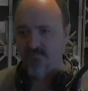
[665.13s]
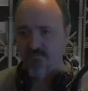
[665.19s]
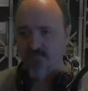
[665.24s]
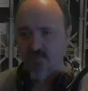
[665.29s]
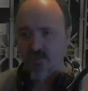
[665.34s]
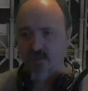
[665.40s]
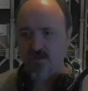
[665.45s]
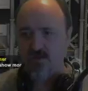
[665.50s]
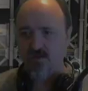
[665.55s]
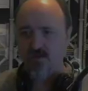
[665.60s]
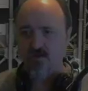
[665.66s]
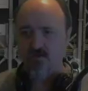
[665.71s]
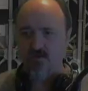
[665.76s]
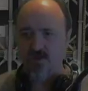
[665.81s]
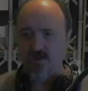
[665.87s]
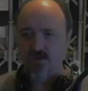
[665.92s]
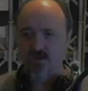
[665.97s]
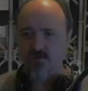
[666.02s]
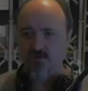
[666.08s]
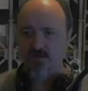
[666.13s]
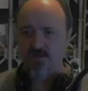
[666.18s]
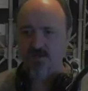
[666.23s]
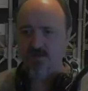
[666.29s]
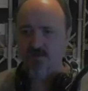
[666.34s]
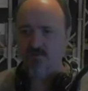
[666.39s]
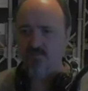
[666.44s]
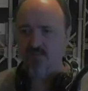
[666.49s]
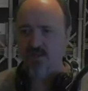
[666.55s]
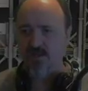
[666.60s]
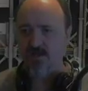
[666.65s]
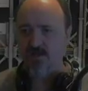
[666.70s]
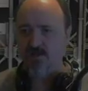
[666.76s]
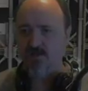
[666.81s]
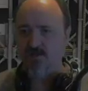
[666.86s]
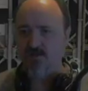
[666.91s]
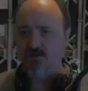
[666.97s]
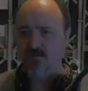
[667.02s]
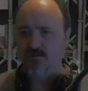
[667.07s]
And, you know, I can use it at other planets
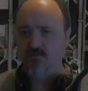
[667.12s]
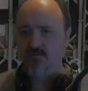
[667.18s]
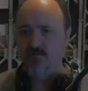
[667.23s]
too.